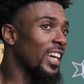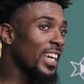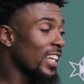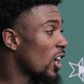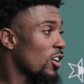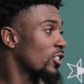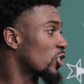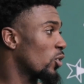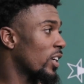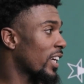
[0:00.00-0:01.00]
he caught on
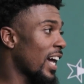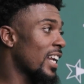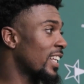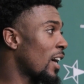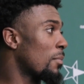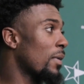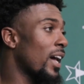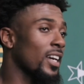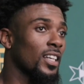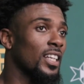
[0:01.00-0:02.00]
to it and got it down
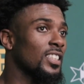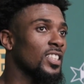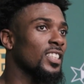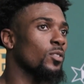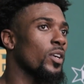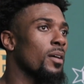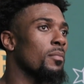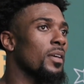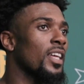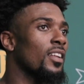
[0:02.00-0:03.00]
packed. And it's just with
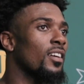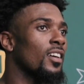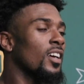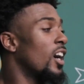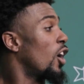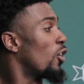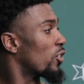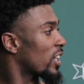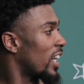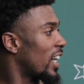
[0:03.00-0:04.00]
him being a,
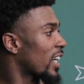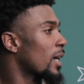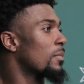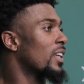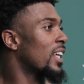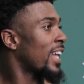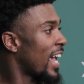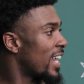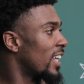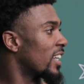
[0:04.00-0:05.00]
older guy coming in,
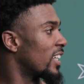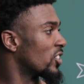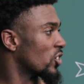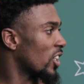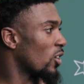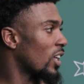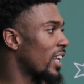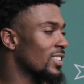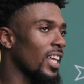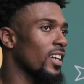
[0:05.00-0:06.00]
adding that addition to the O
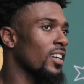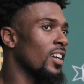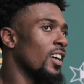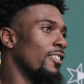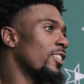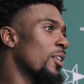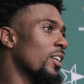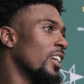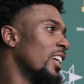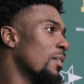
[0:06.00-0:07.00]
line is like very
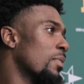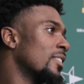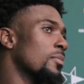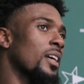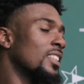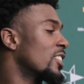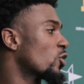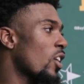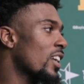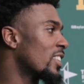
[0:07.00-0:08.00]
good and pieces because he
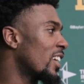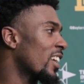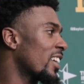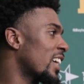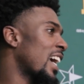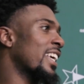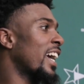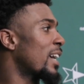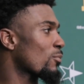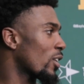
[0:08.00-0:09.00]
started there, he got
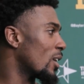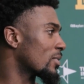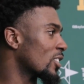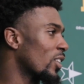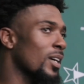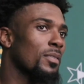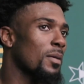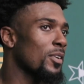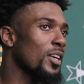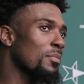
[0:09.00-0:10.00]
game reps. So him
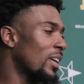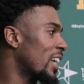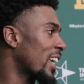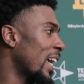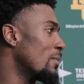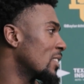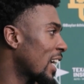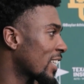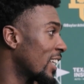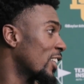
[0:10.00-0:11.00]
coming here and playing the game is
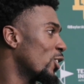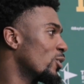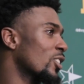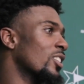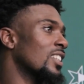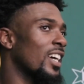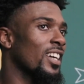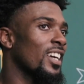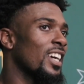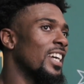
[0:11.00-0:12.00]
like nothing new. So it's like
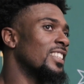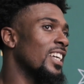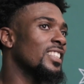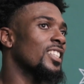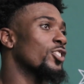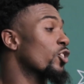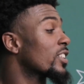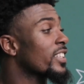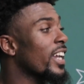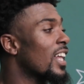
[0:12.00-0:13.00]
it's easy to
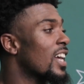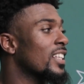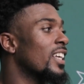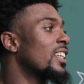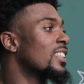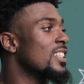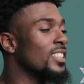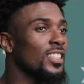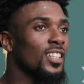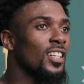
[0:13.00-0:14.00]
trust a guy like that. It's
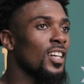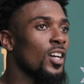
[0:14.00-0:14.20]
easy to